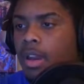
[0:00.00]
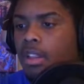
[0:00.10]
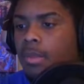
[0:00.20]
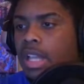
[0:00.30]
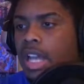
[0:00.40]

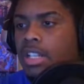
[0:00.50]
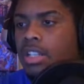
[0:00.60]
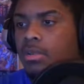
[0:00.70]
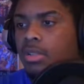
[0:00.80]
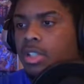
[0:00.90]
than my last
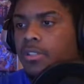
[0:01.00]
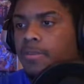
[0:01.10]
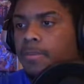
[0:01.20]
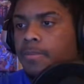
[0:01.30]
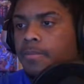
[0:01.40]
keyboard,
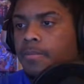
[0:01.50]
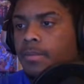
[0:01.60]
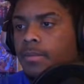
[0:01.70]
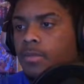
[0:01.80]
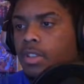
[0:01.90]

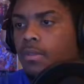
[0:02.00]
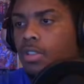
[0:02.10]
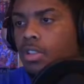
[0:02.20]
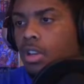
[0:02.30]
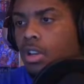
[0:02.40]
for
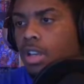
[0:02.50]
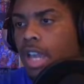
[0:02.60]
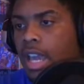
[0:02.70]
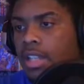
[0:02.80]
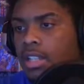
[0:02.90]
sure,
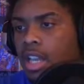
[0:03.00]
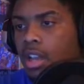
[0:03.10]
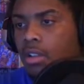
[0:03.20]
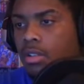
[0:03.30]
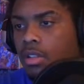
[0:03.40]
hands
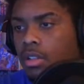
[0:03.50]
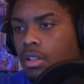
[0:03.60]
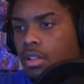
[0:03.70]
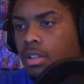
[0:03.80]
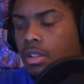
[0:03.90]
down.
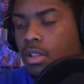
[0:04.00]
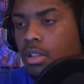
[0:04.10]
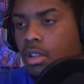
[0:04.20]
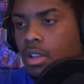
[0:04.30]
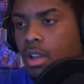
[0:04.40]

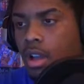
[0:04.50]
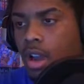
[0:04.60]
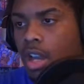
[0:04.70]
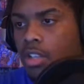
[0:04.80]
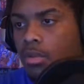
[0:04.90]

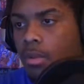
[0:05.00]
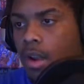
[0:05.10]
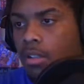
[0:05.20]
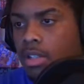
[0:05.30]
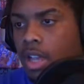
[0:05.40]
All right, so we're
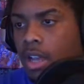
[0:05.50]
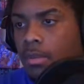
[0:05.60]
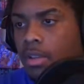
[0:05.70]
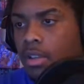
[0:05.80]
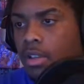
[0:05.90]
right on top.
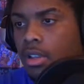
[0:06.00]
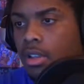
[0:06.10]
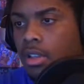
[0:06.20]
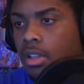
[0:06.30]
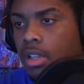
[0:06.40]

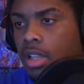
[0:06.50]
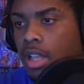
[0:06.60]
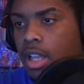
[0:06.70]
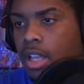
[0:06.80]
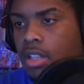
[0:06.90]

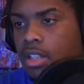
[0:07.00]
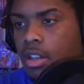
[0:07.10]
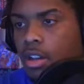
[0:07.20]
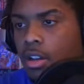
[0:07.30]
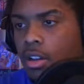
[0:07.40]
Let's
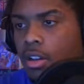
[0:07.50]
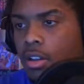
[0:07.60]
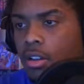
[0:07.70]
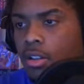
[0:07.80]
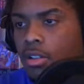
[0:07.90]

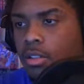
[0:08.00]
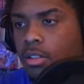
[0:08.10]
go.